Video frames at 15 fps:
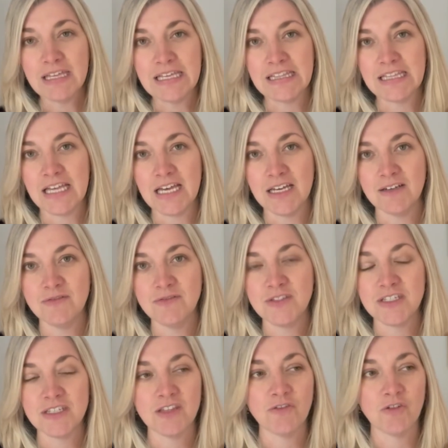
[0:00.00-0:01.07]

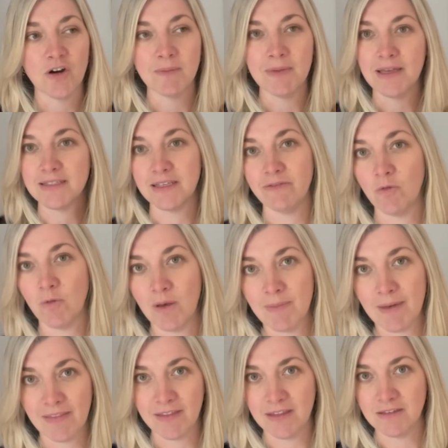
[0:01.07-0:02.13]
loved the farmhouse even way
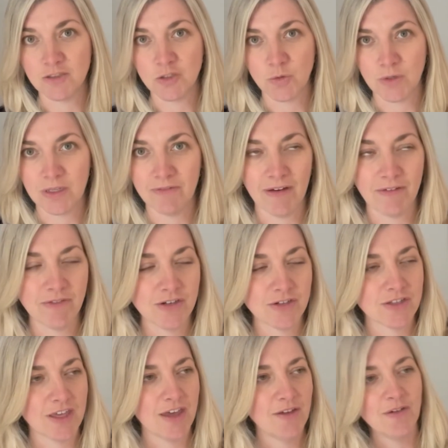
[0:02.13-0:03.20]
back then, 25 years
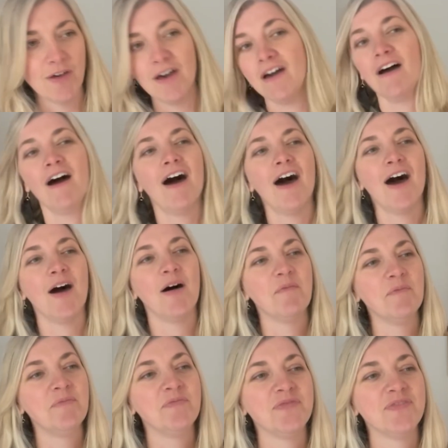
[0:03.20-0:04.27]
ago.
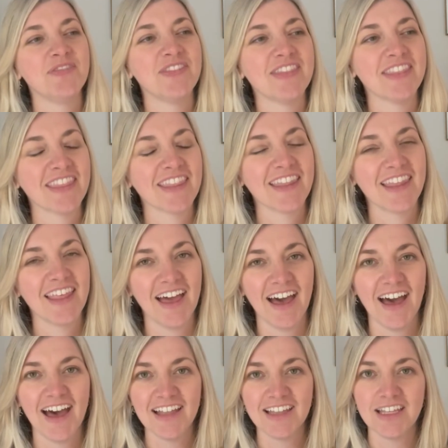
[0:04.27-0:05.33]

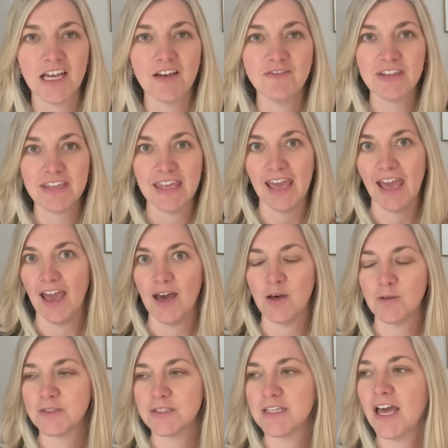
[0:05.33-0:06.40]
I loved
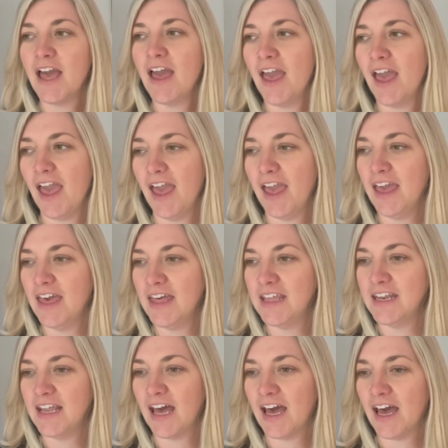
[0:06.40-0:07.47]
cows.
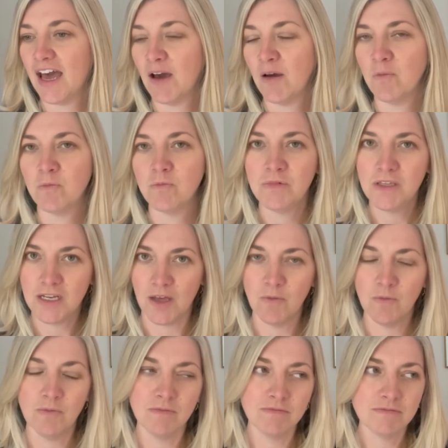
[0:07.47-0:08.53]
And
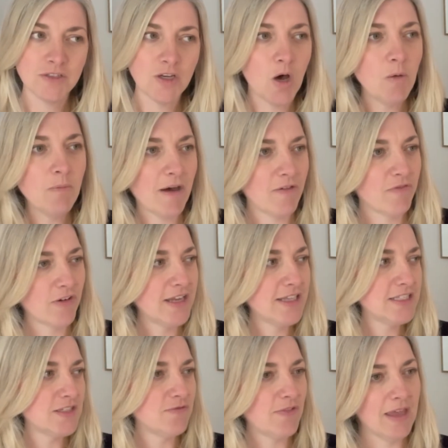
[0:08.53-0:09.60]
I, told my
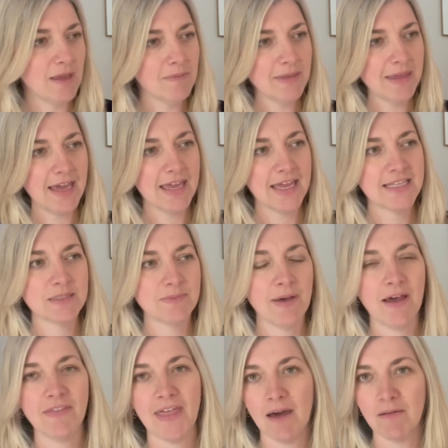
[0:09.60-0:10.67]
friends and family, I guess,
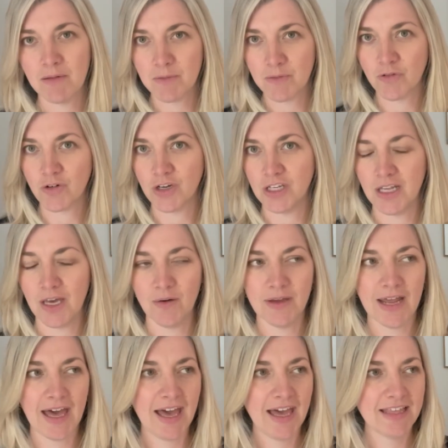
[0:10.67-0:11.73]
about that. Well, before you know it,
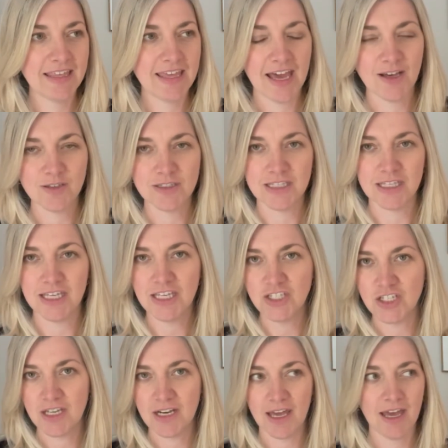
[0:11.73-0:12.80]
I had cows in the
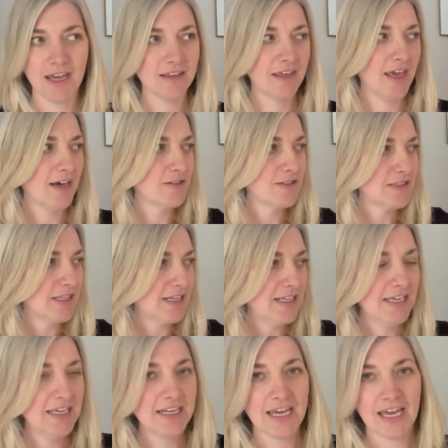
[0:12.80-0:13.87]
kitchen, I had cows in the
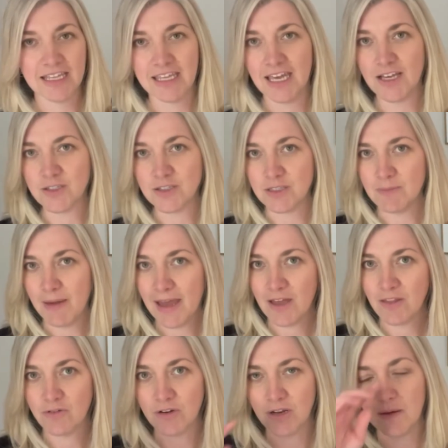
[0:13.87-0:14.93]
den, I had cows in the
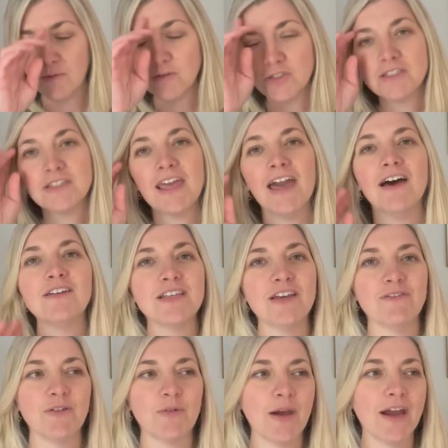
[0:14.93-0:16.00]
bathroom. It was just cows
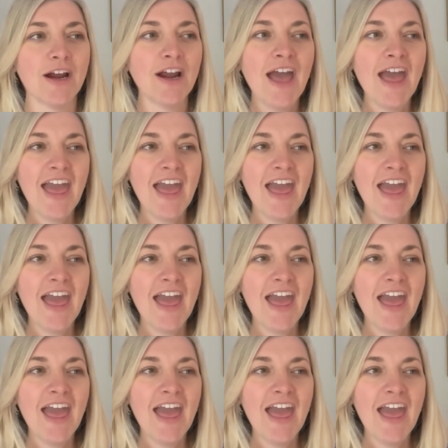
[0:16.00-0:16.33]
everywhere.